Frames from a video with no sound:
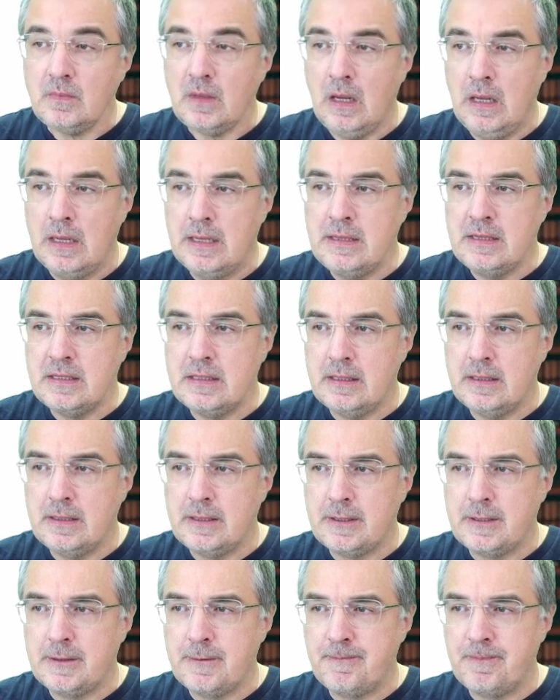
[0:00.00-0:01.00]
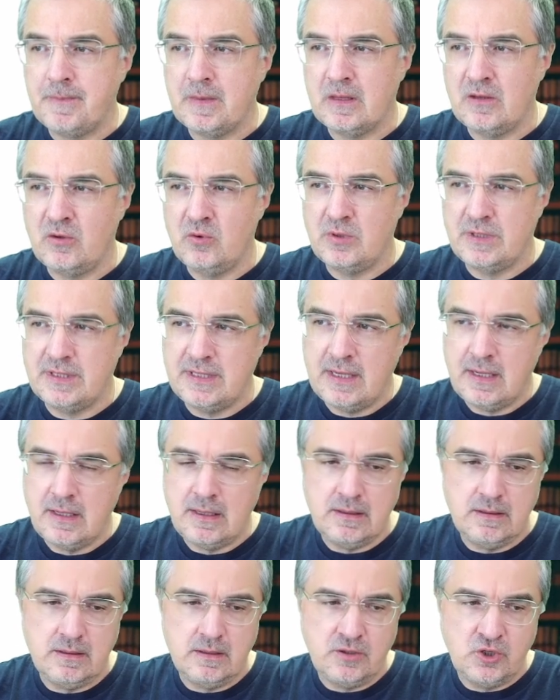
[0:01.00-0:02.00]
And to
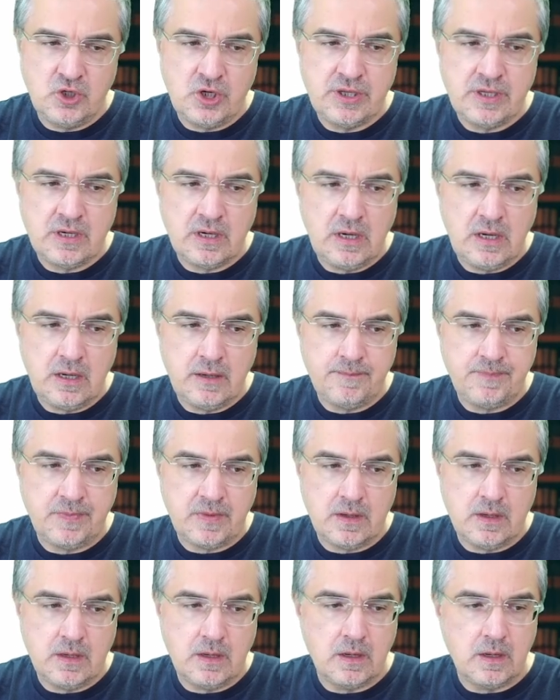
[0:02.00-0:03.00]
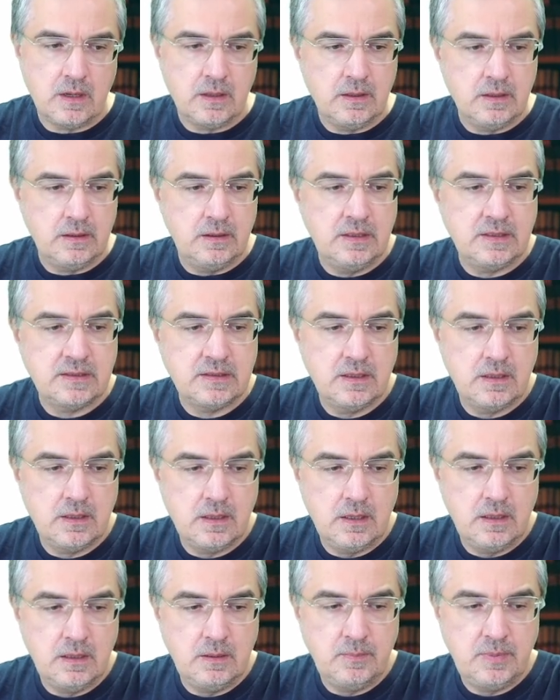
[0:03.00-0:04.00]
say generally, this
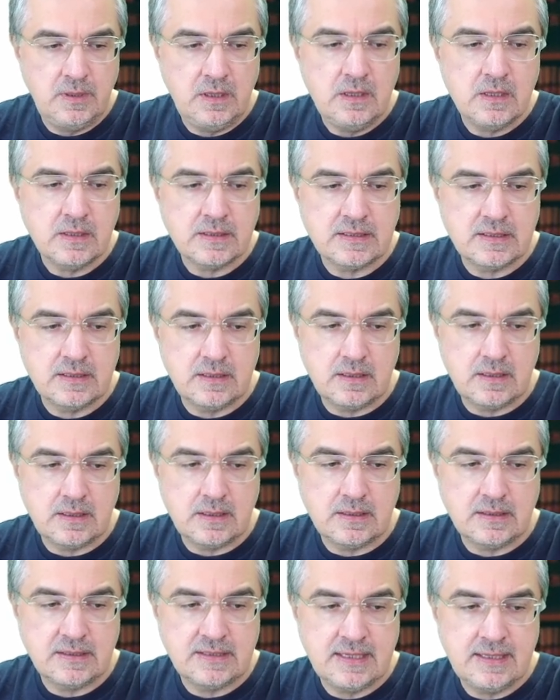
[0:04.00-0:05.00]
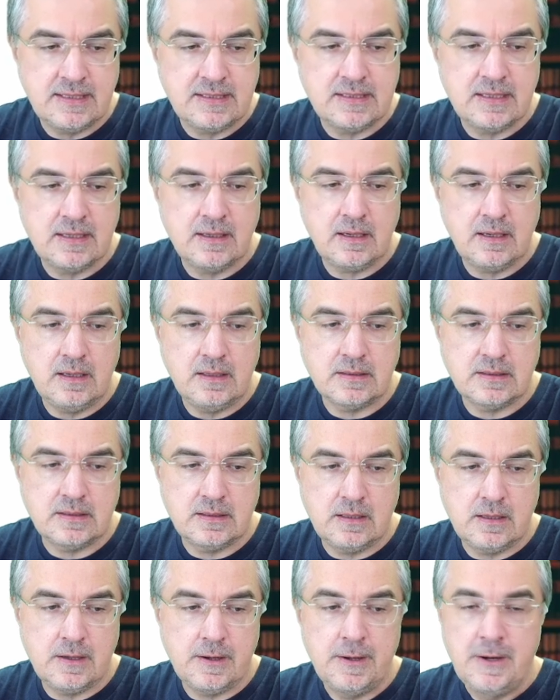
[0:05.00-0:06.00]
impedance sensing
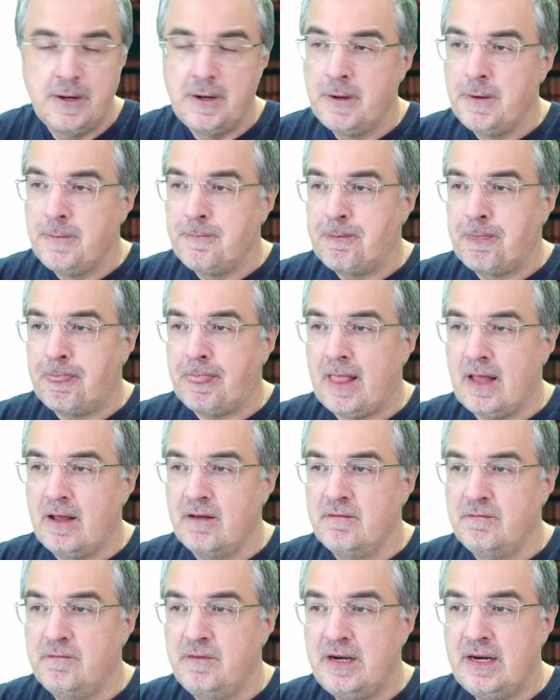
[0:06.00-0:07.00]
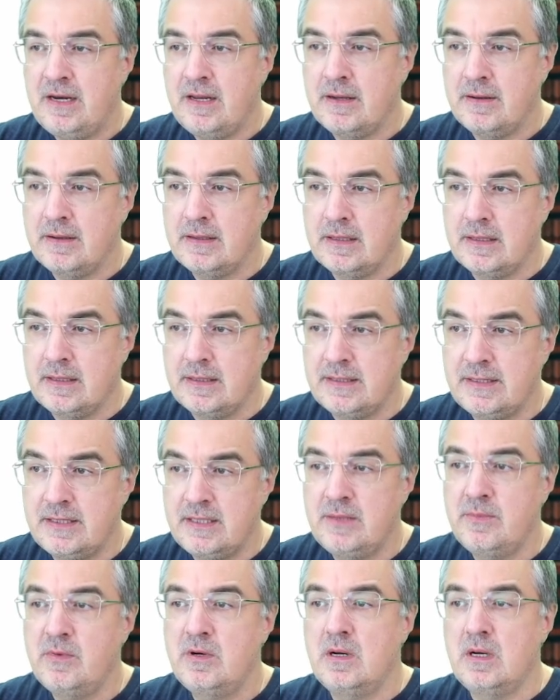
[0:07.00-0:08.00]
is very
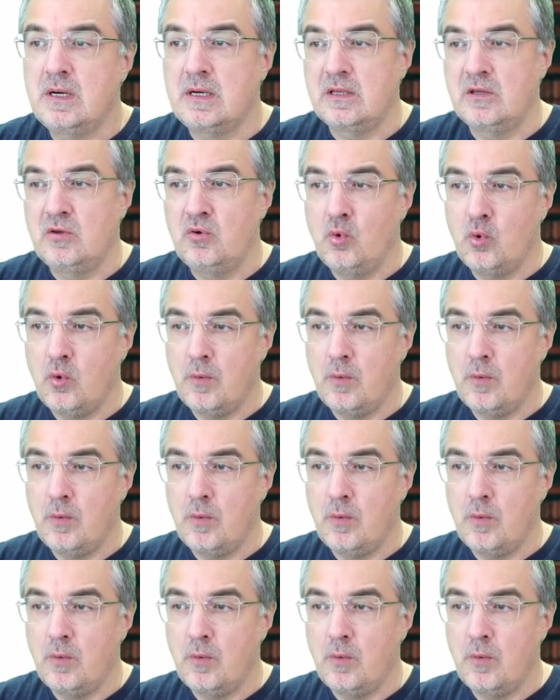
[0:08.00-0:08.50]
similar to